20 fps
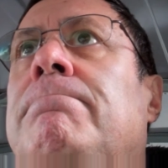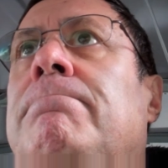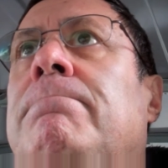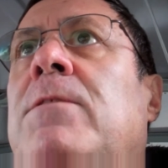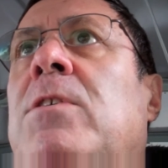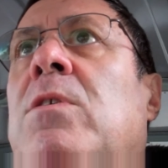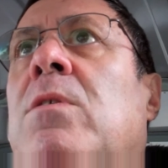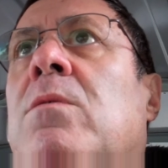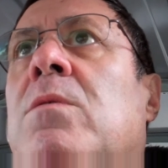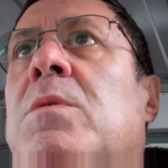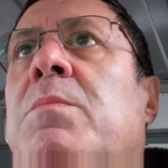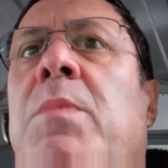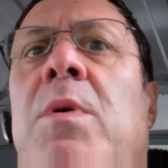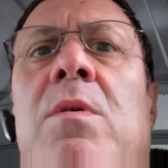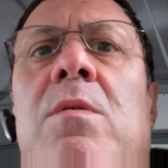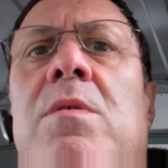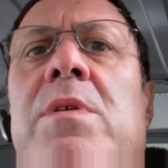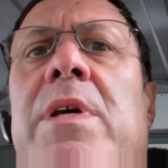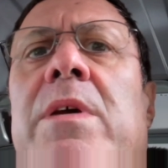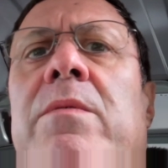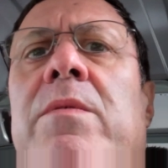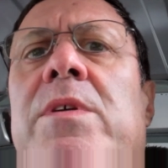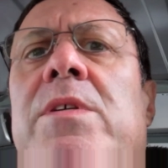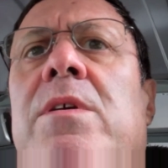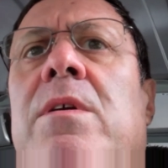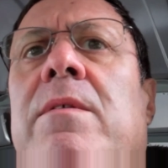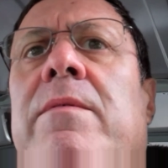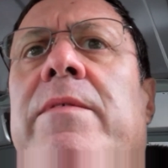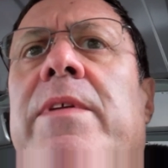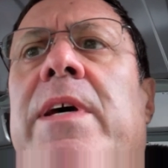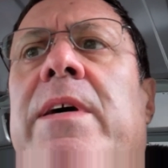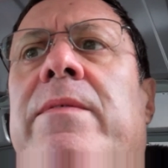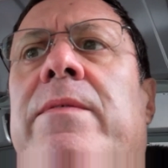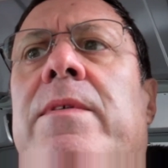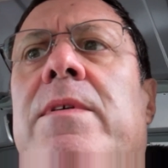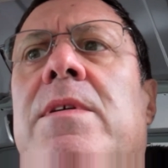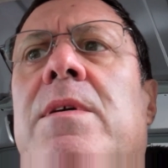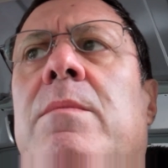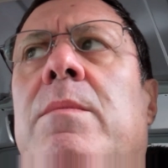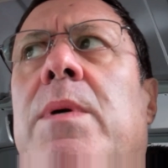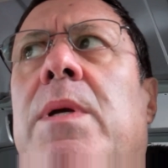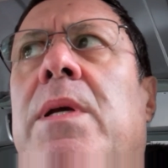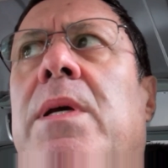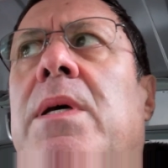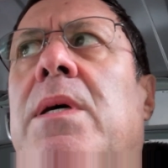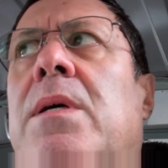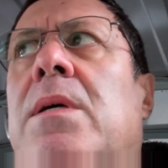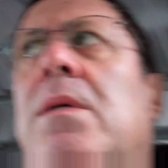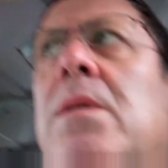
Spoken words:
You don't suppose they reserved that for somebody else?